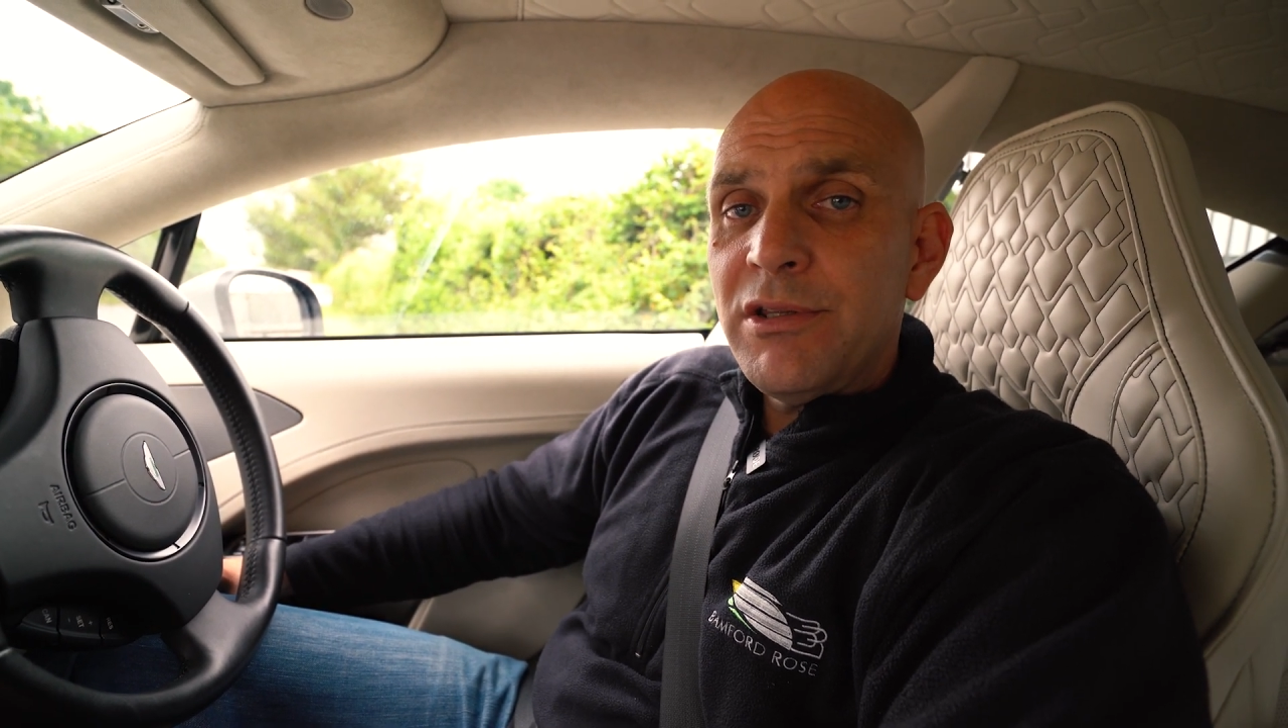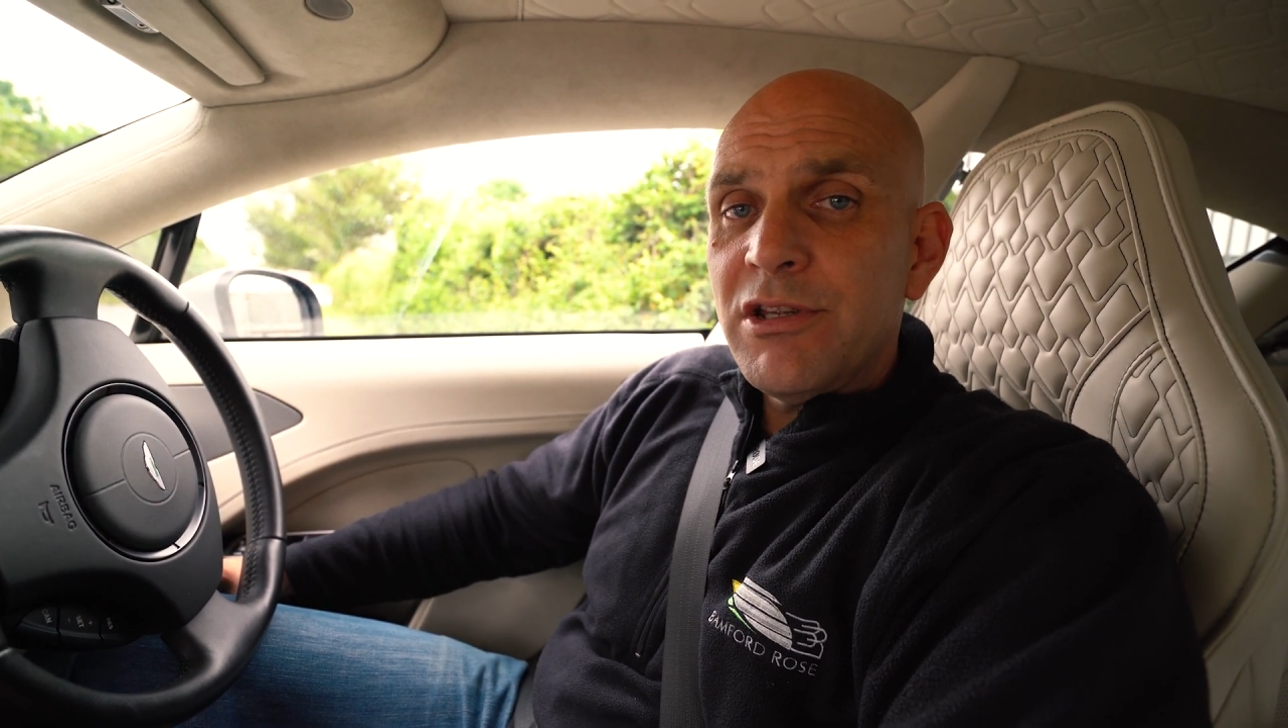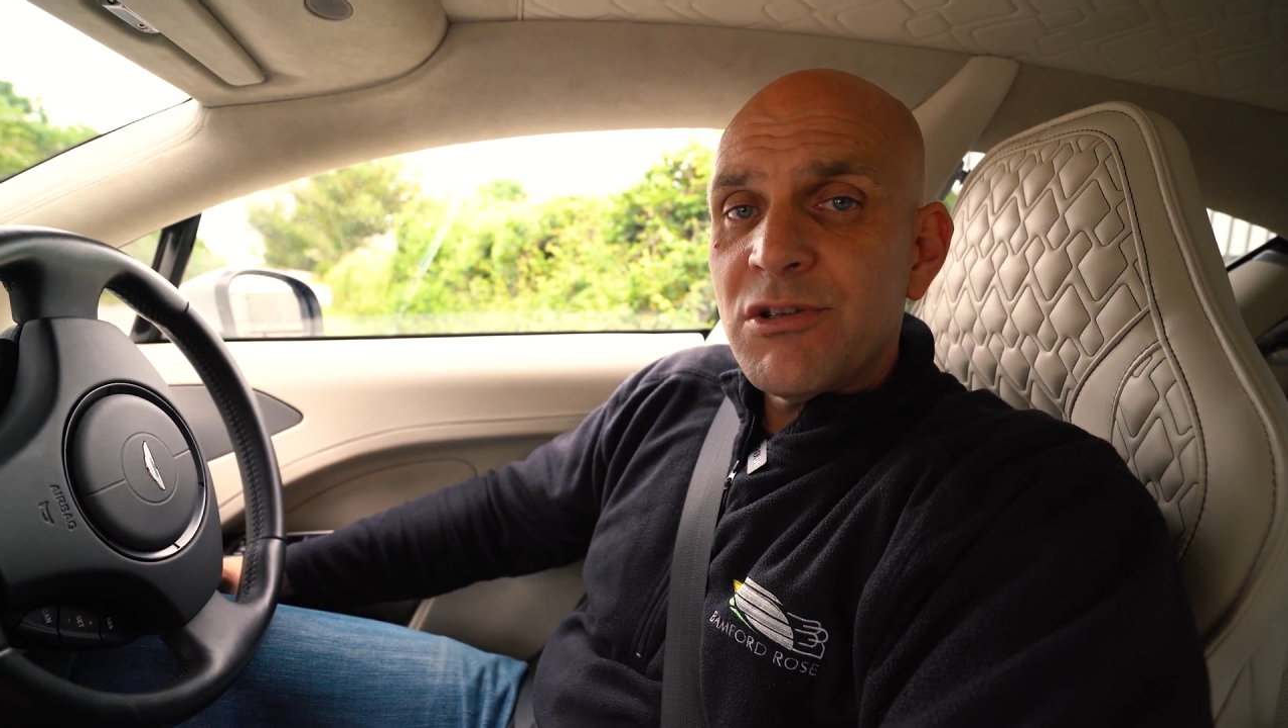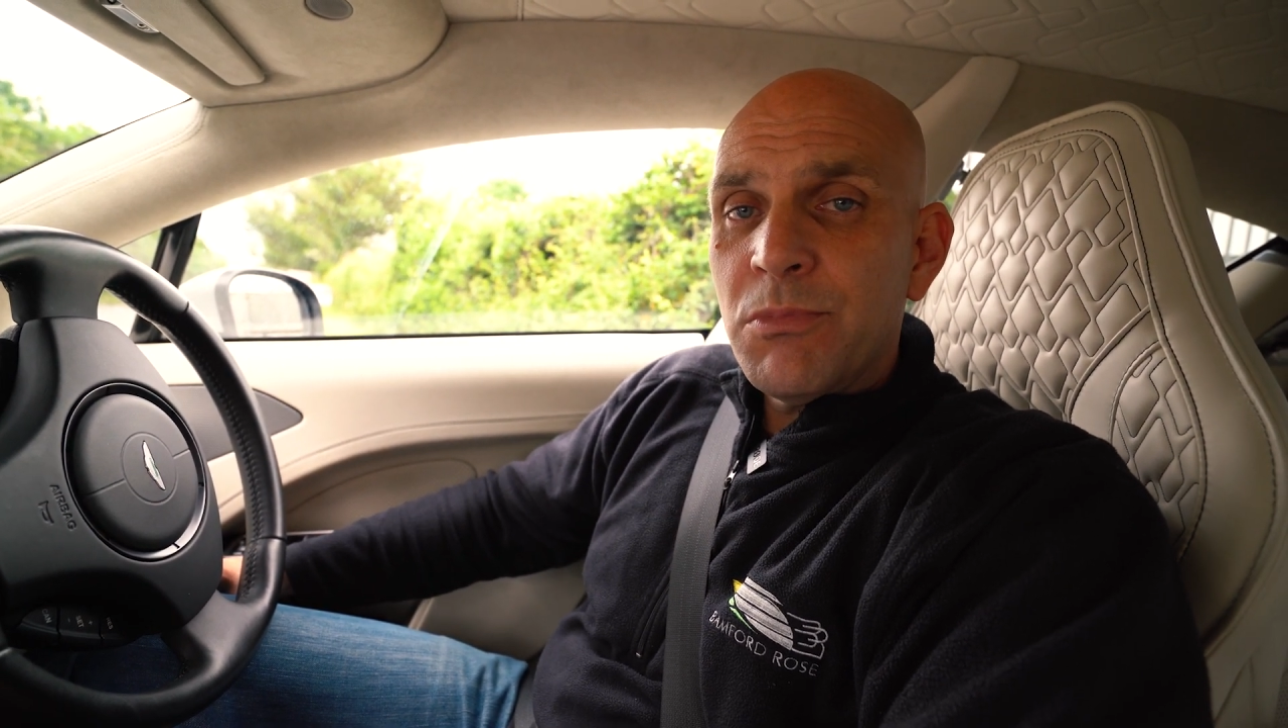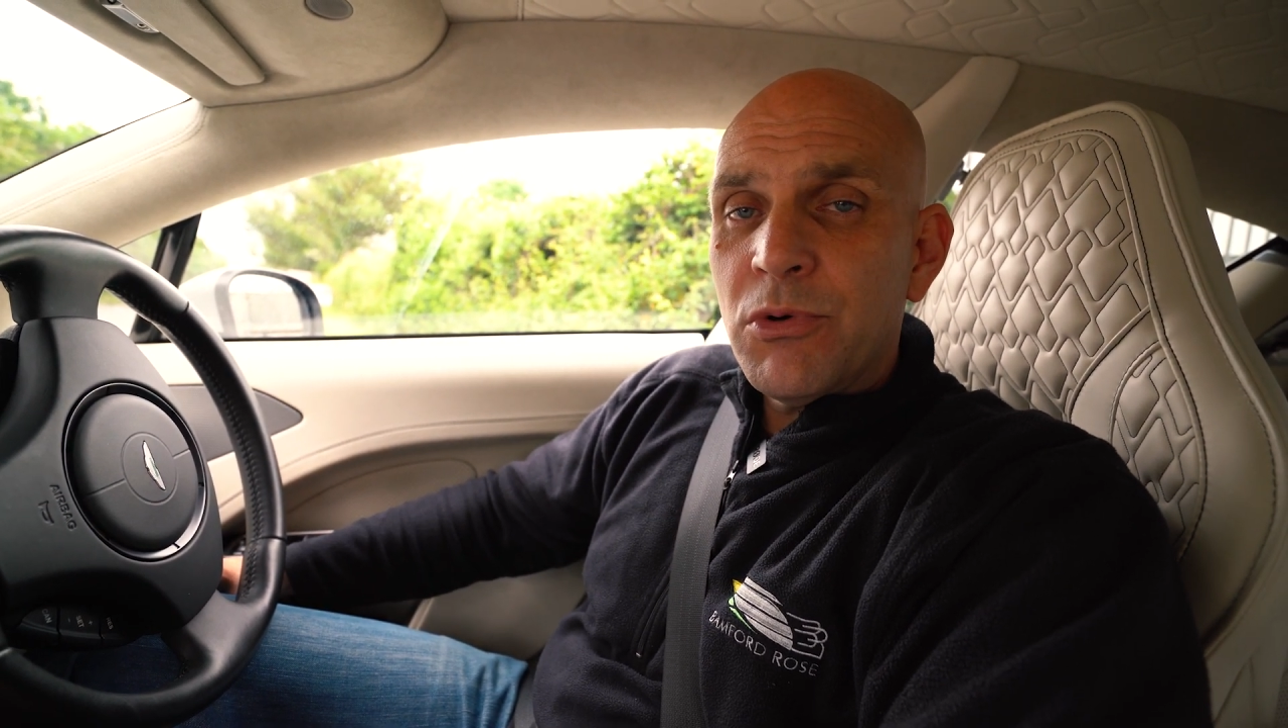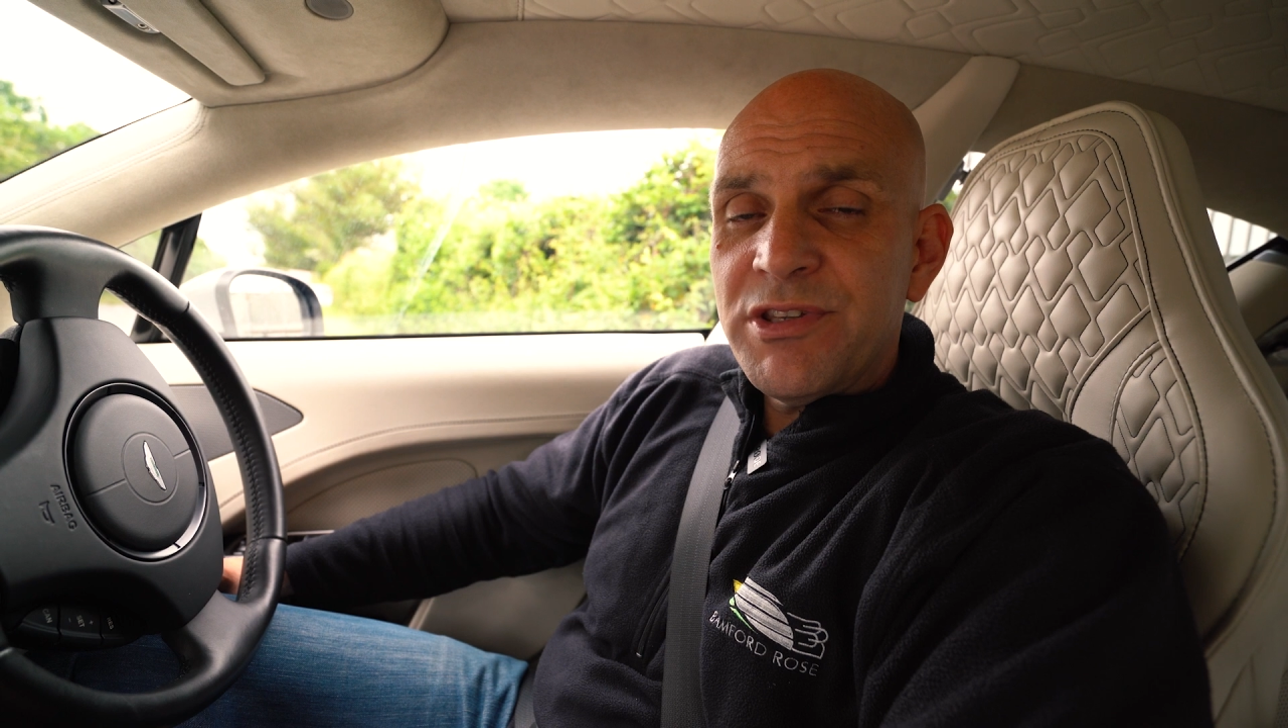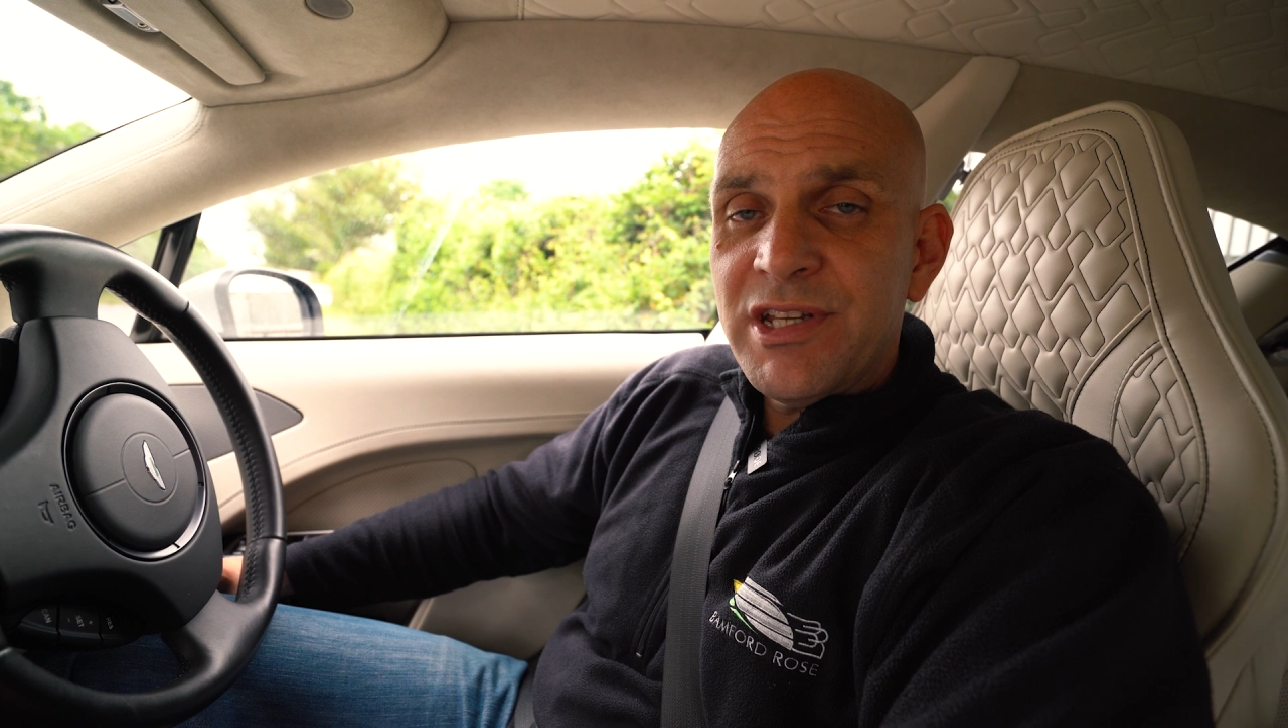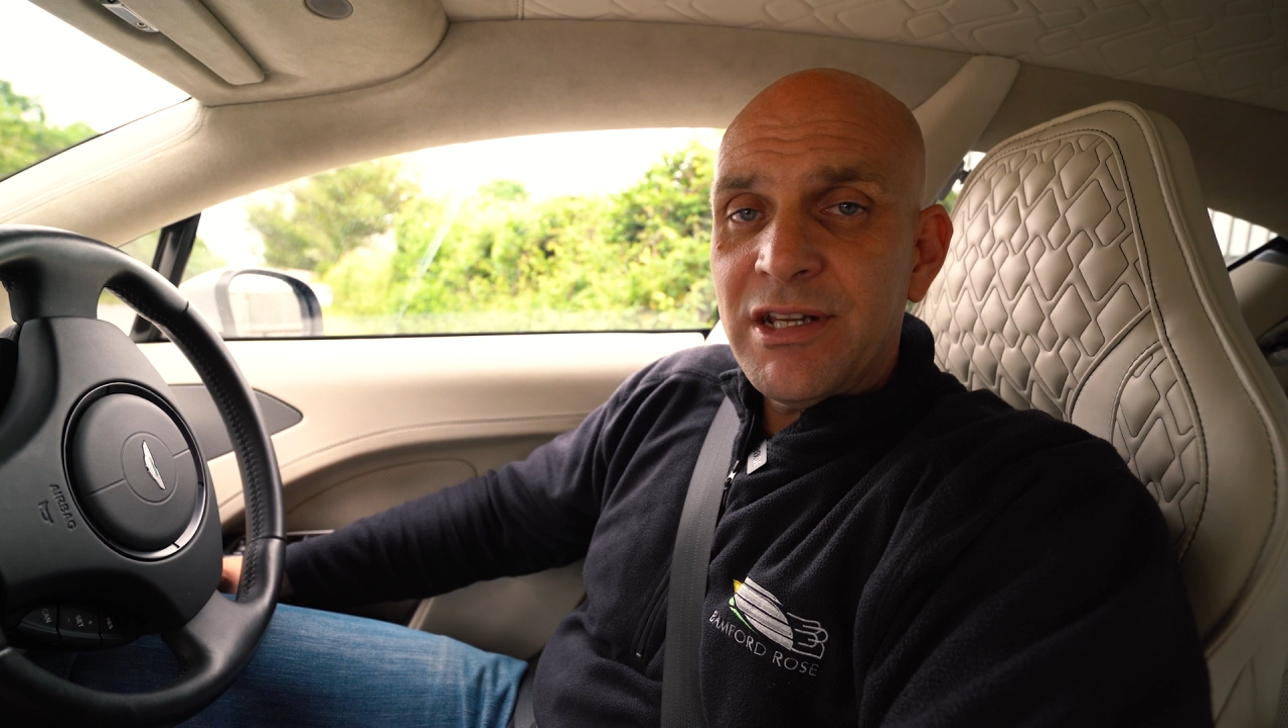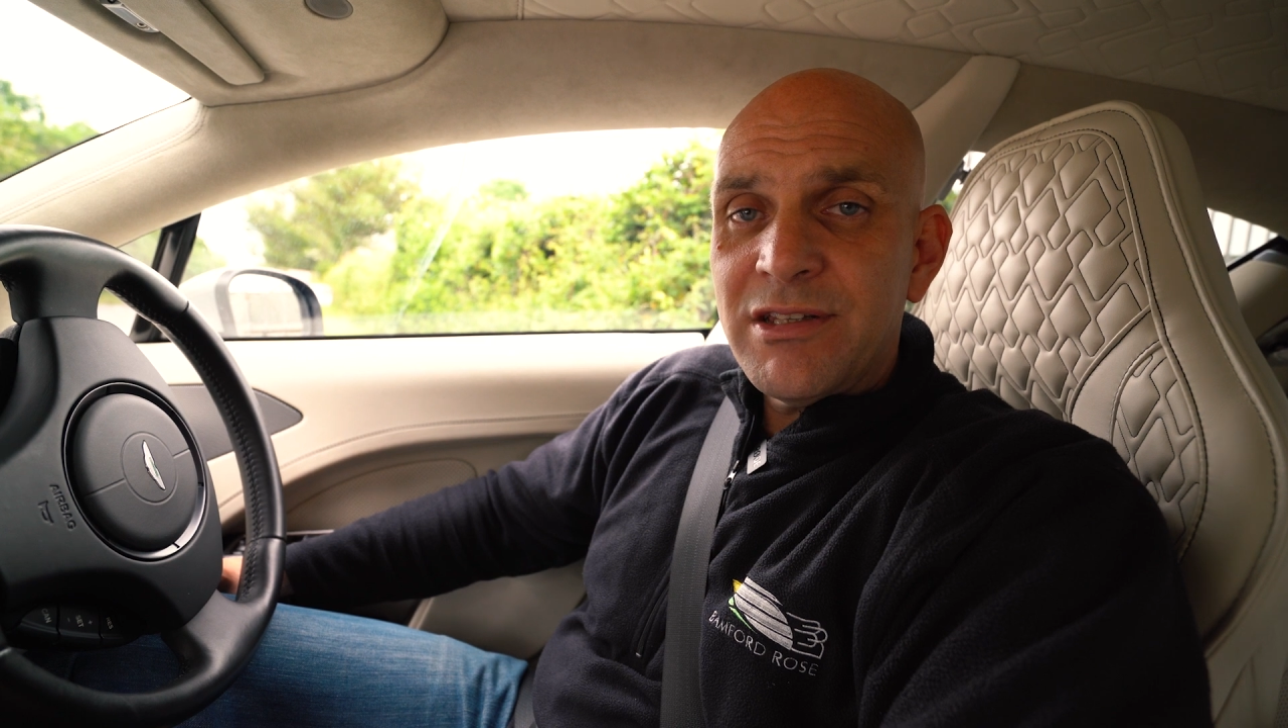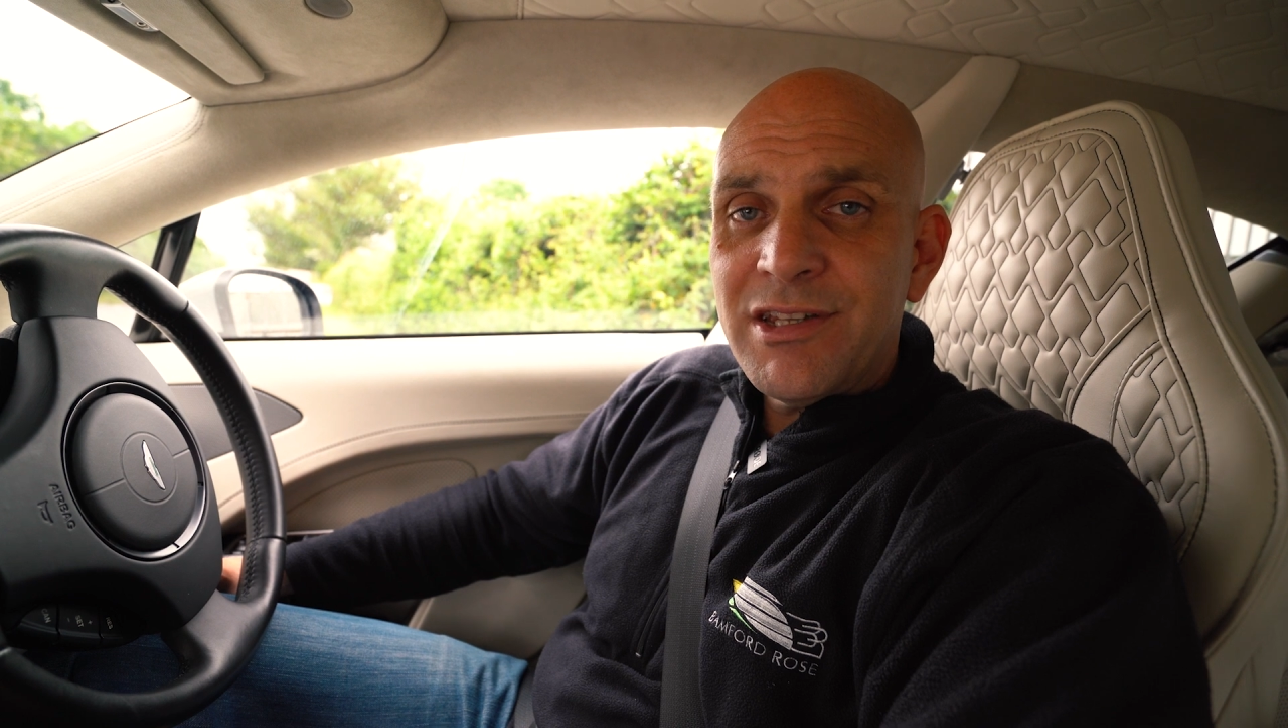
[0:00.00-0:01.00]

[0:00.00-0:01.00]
disappointing